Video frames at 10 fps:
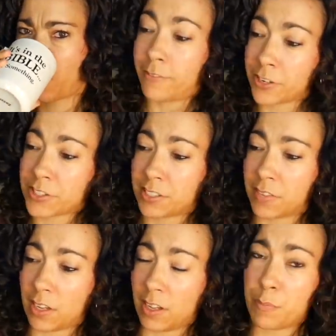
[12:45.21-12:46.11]
First
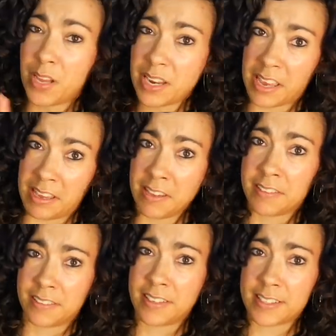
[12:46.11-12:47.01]
of all,
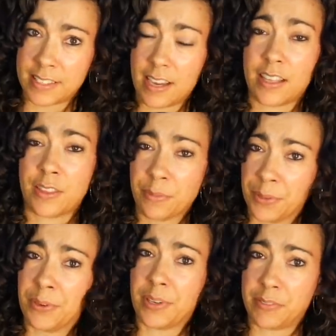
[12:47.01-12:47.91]
money is not the
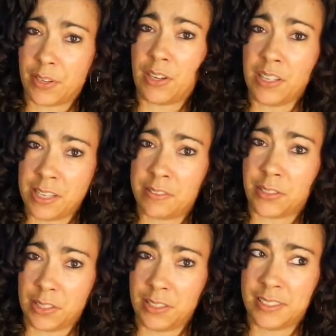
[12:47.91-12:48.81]
root of all
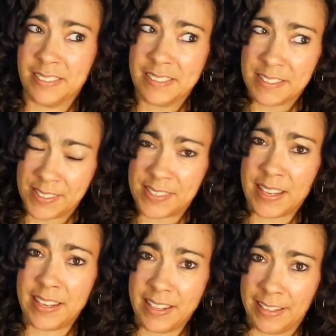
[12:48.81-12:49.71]
evil.
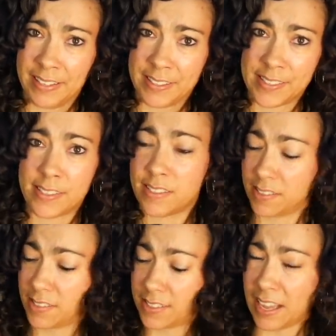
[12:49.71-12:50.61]
Sin is.
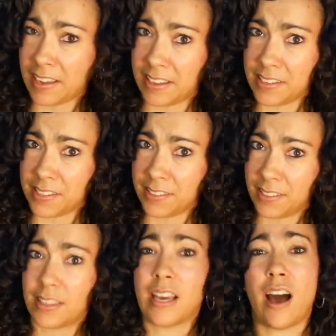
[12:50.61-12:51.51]
Second,
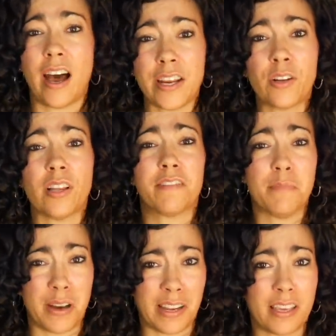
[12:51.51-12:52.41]
the idol of
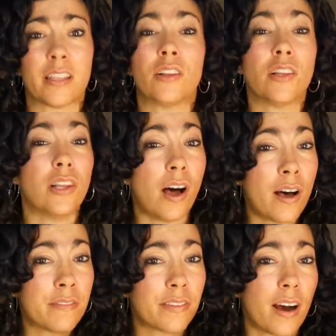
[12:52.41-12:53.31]
money, the
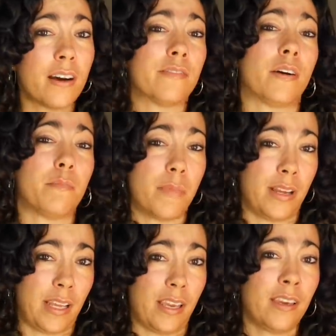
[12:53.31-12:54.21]
love of
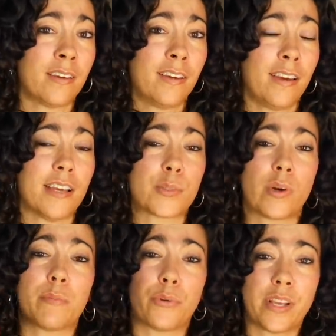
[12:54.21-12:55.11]
money, is
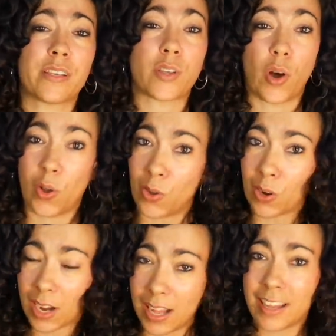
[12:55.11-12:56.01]
what brings
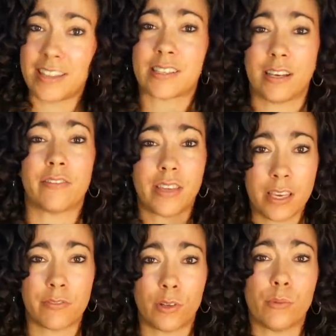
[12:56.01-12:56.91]
all kinds of
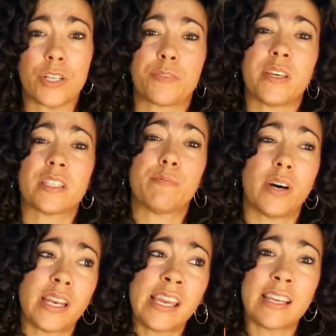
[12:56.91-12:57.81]
evil, which means
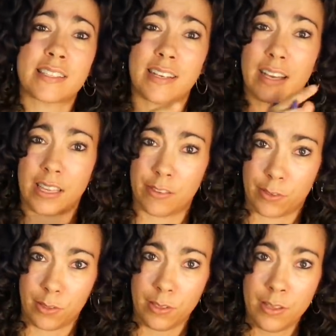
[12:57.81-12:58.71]
money is not
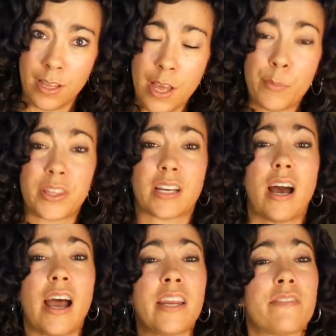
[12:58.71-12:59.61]
evil, but the
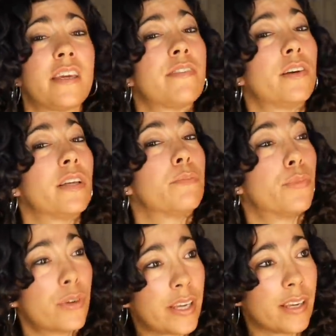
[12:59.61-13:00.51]
kind of evil it
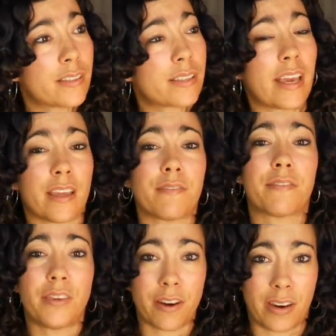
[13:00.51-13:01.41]
brings can
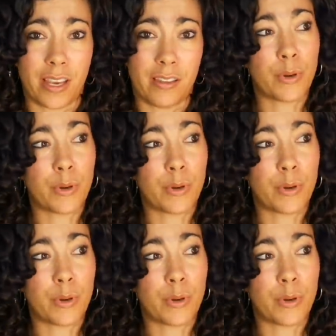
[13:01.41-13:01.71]
vary.